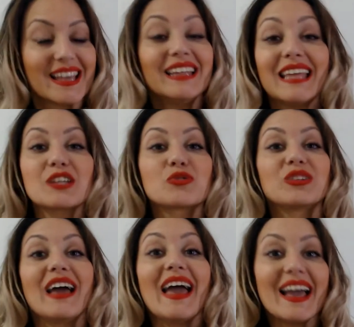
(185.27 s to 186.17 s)
thanks to
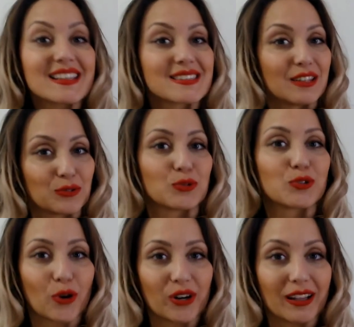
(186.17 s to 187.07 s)
the excellent
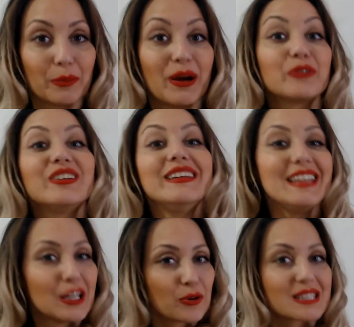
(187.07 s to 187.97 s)
tutorial about the
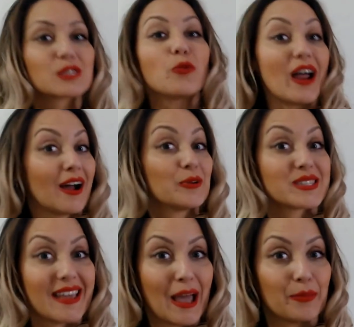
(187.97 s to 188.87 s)
nearest warehouse
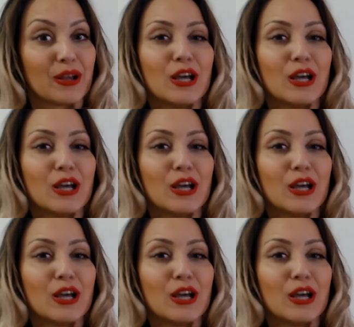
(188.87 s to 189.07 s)
app,